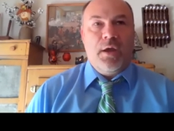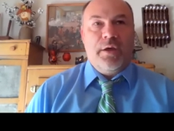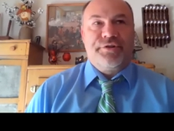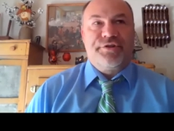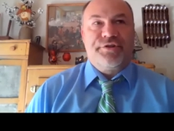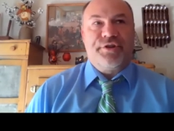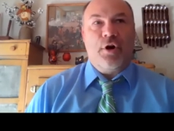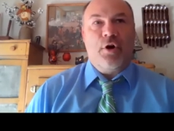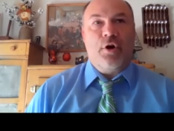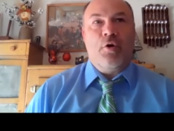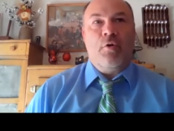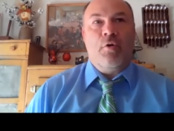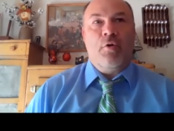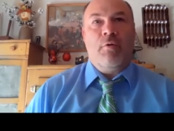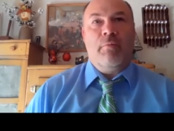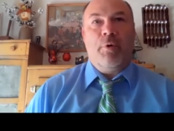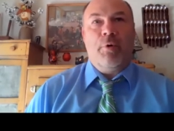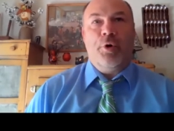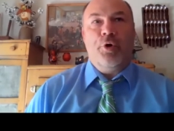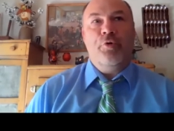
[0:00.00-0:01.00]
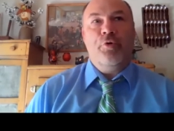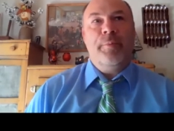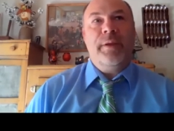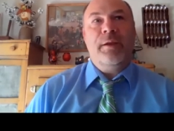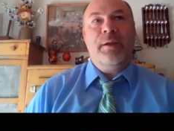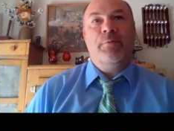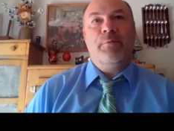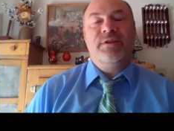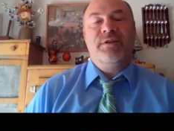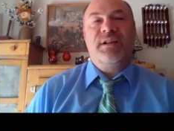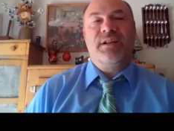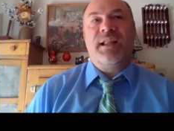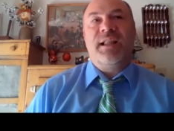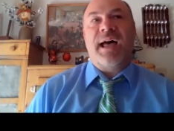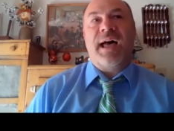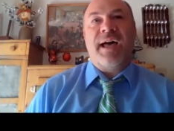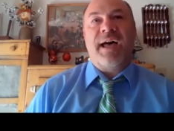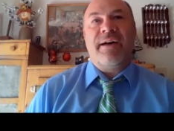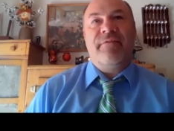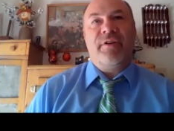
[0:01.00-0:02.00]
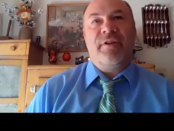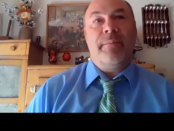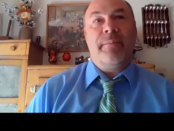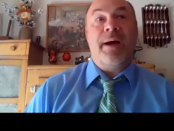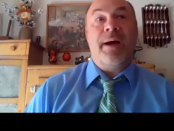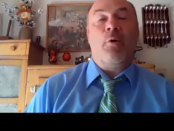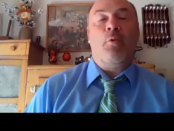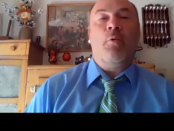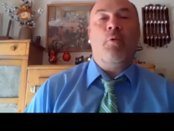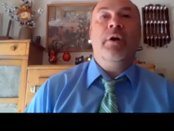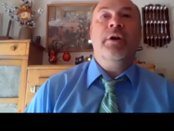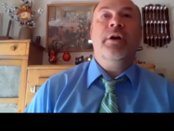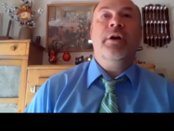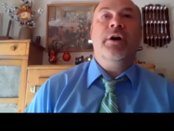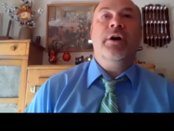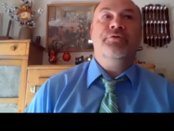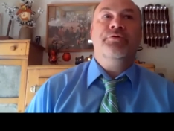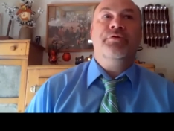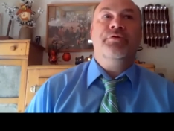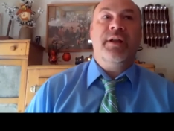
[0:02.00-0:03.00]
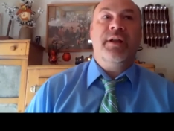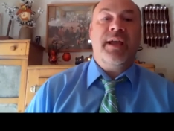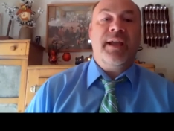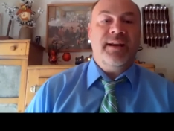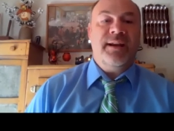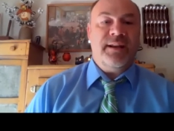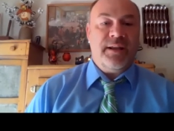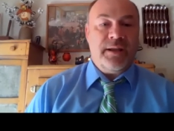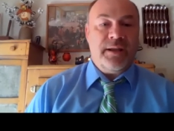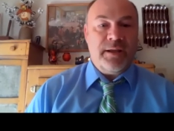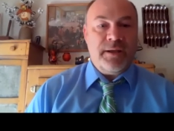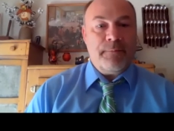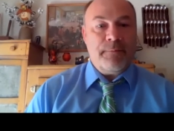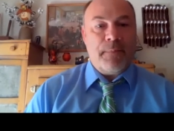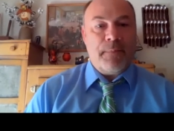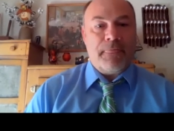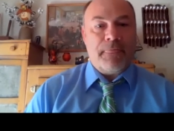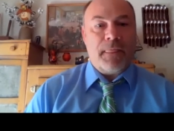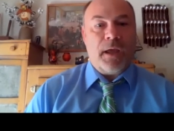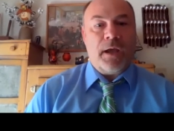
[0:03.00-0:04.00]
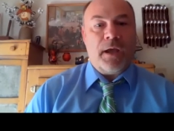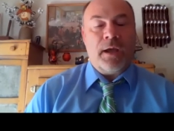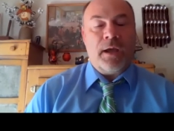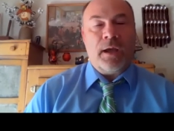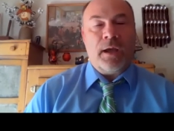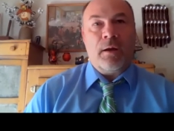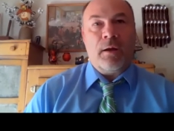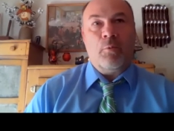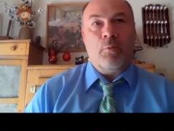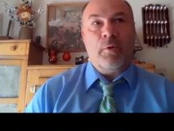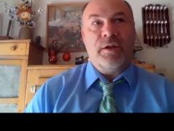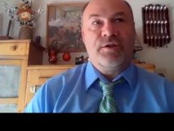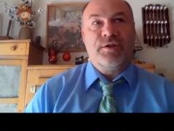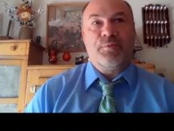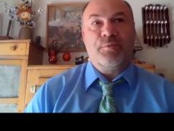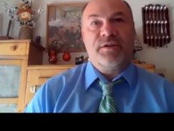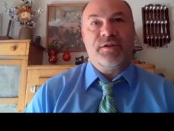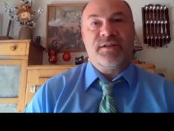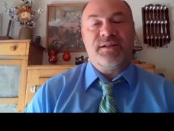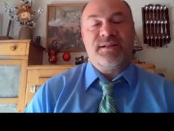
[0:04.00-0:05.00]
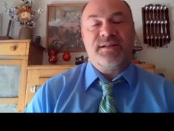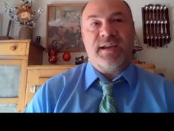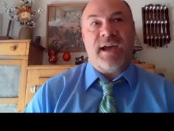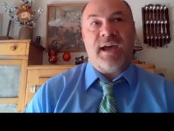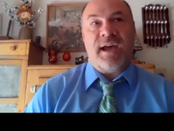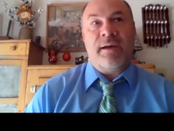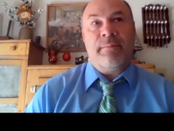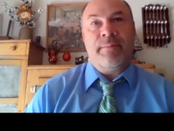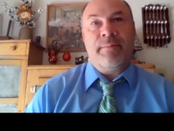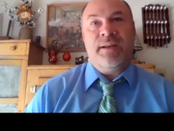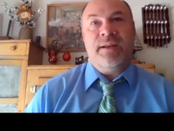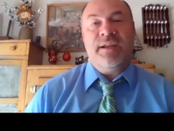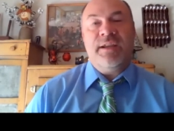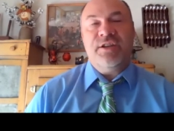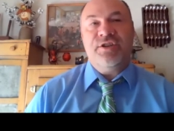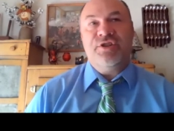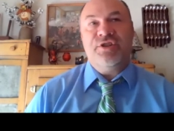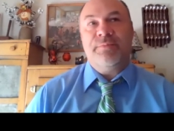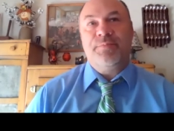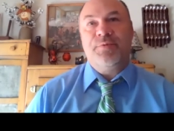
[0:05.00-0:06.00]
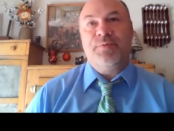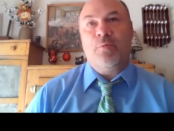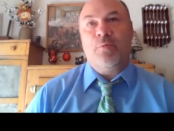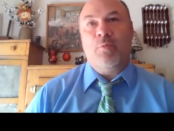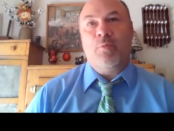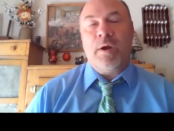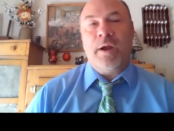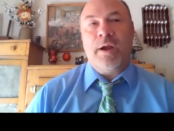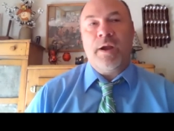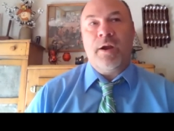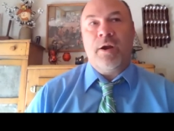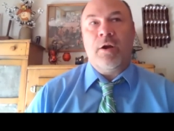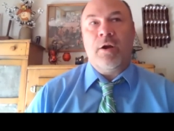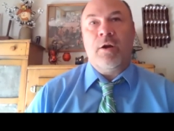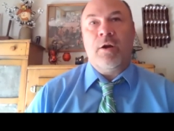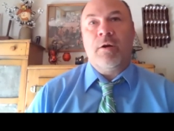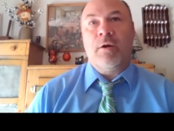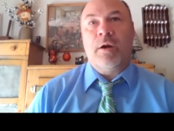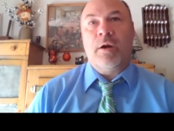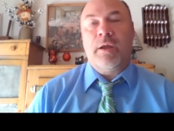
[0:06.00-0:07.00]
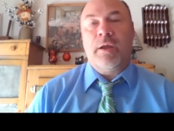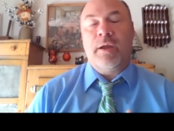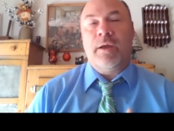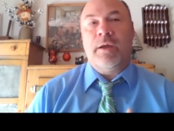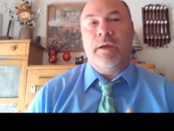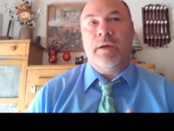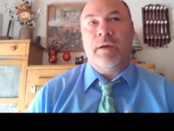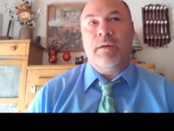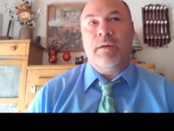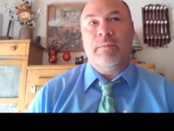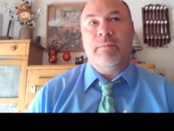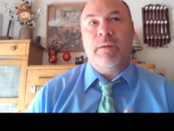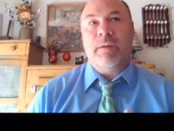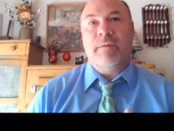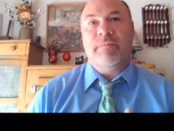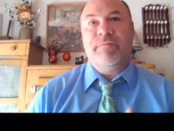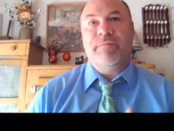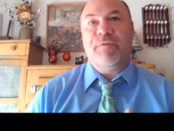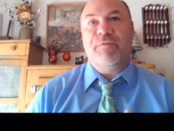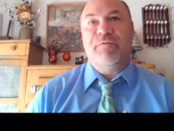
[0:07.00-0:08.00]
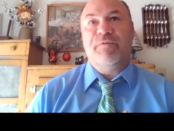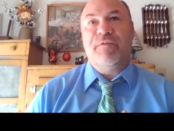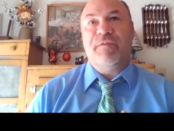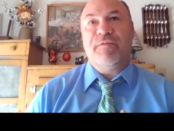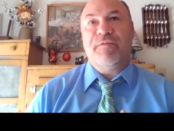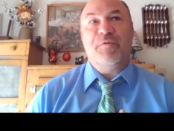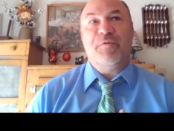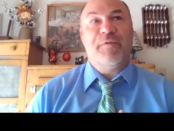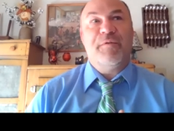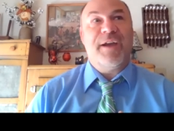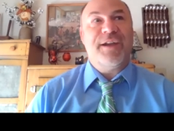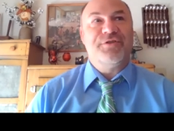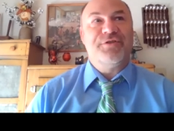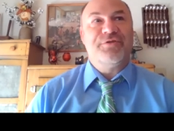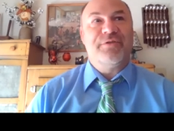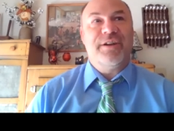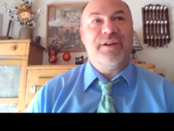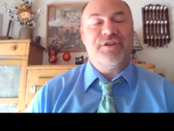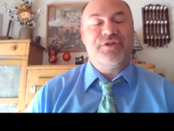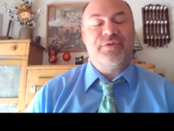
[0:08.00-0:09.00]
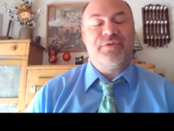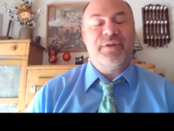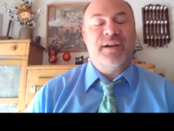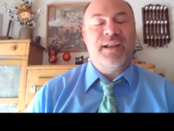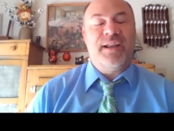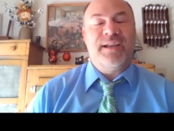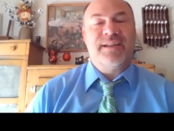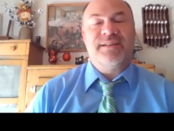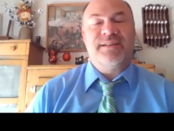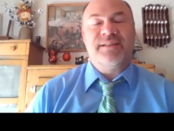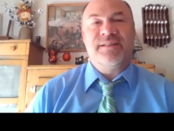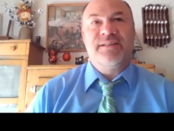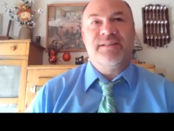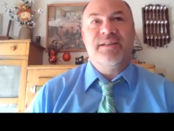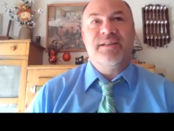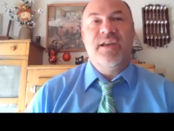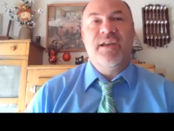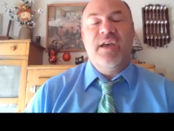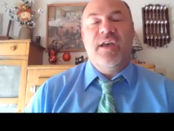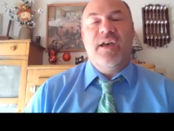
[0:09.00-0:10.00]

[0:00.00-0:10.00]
So Umi was alive at about 100 AD, uh, which was a time in Egypt where, uh, if you've you've had your history lessons,